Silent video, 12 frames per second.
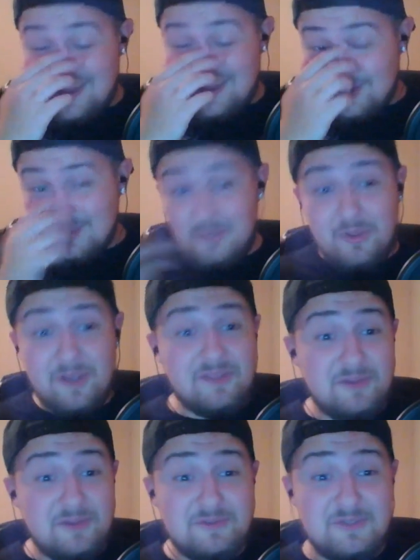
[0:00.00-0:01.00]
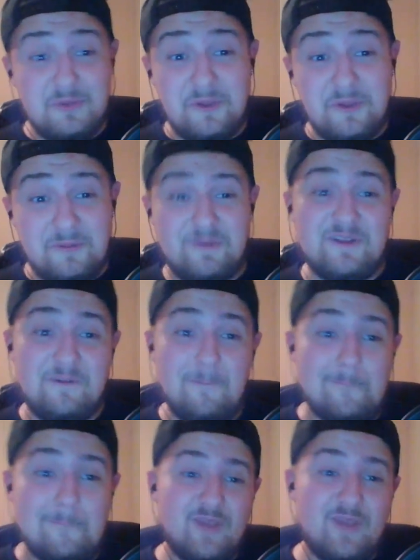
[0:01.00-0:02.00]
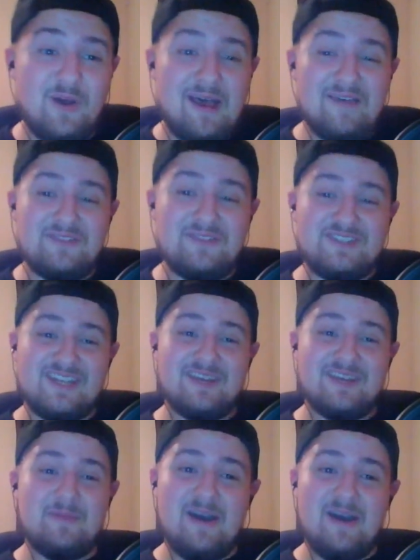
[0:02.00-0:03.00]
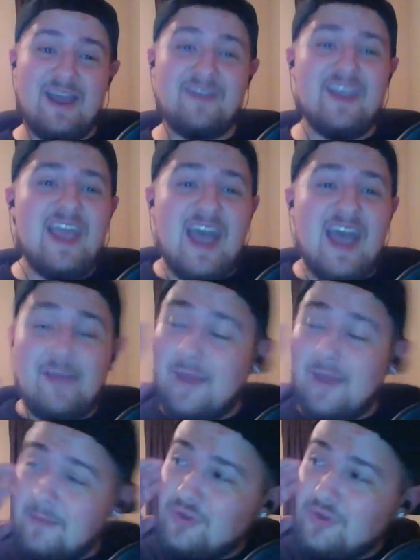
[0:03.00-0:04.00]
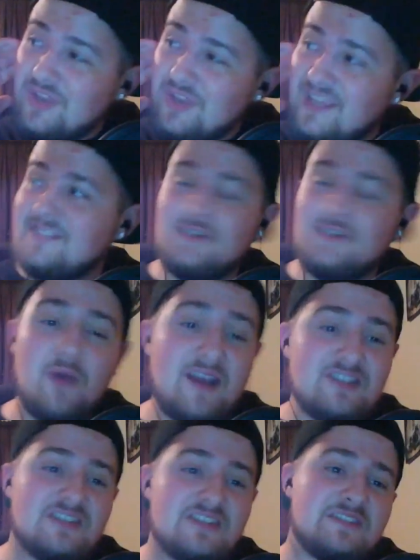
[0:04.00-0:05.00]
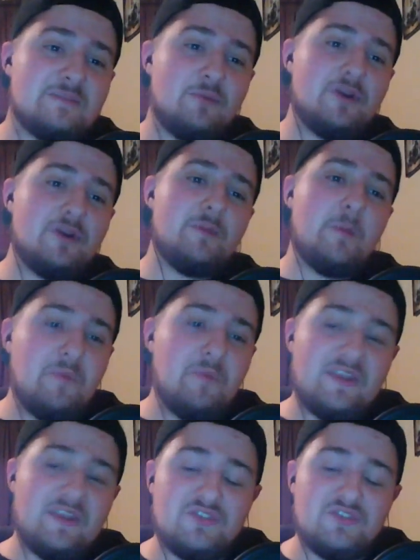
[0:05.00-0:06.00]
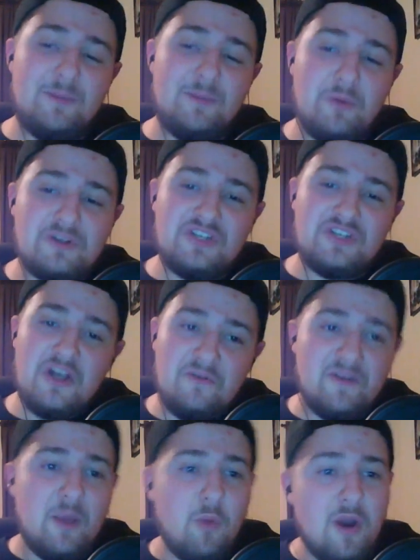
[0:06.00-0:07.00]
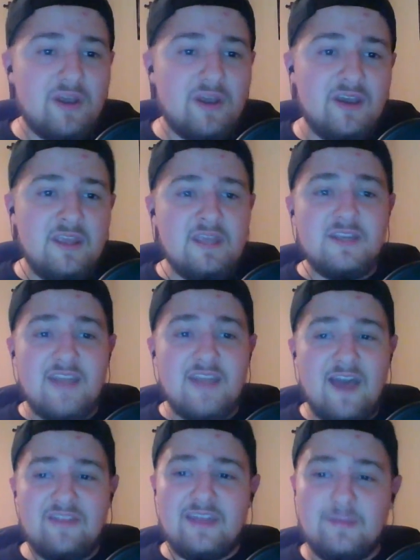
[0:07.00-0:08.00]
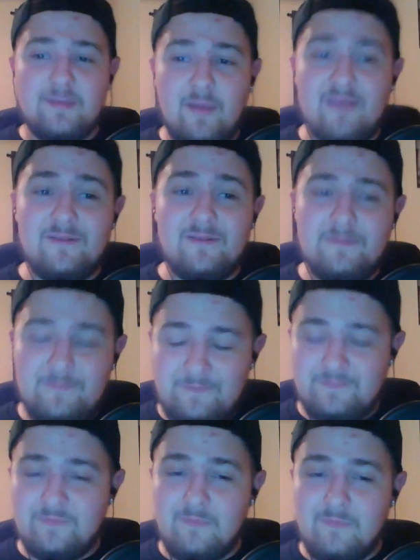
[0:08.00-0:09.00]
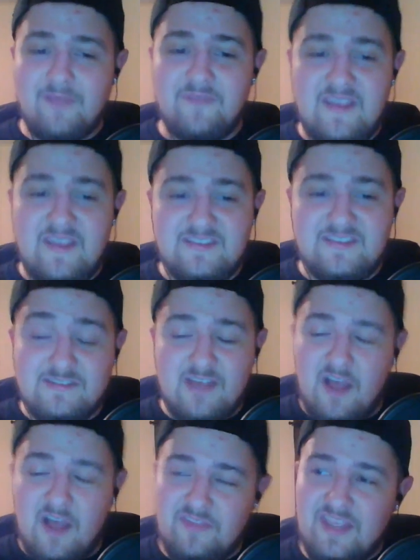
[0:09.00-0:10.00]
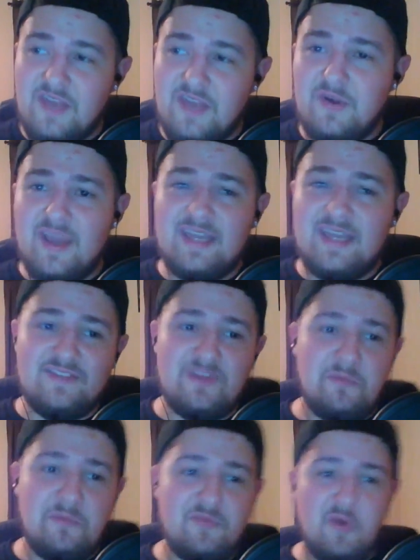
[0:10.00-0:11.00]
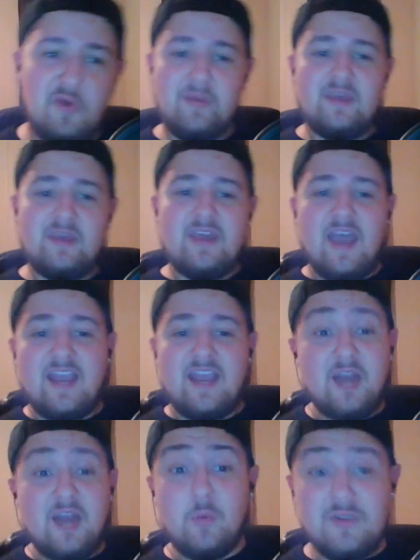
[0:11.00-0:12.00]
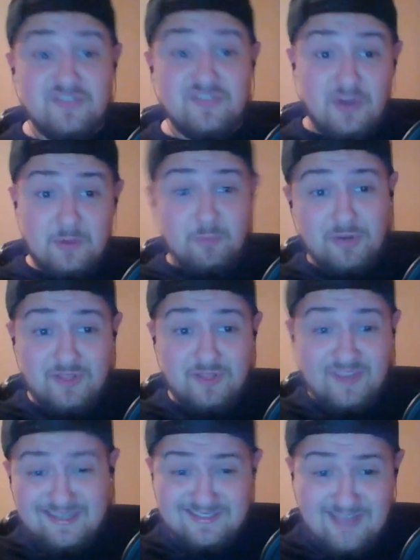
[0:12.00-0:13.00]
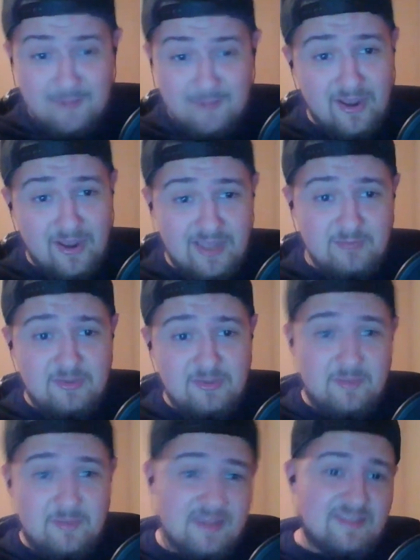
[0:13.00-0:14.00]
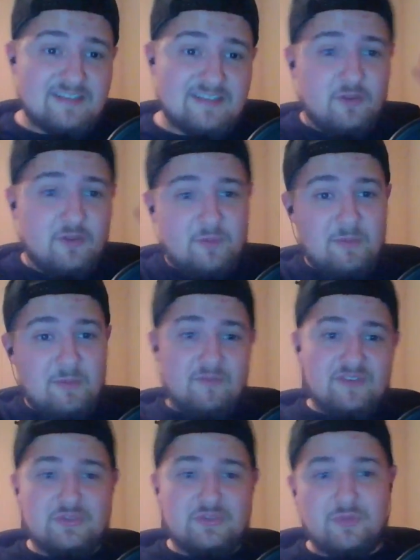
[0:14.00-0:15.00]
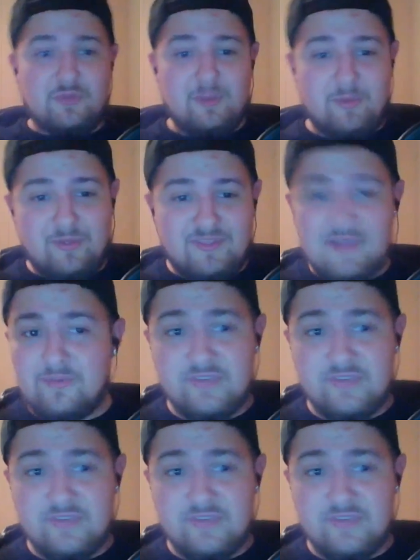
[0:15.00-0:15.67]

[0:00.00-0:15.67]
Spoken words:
do look pretty cool. I'll have to check them out. I'm looking into. I just put up a trade bookshelf, and I want to, now that my my face is on the internet in some form, I kind of want to start putting like a set behind me and make things a little bit more visually appealing. That was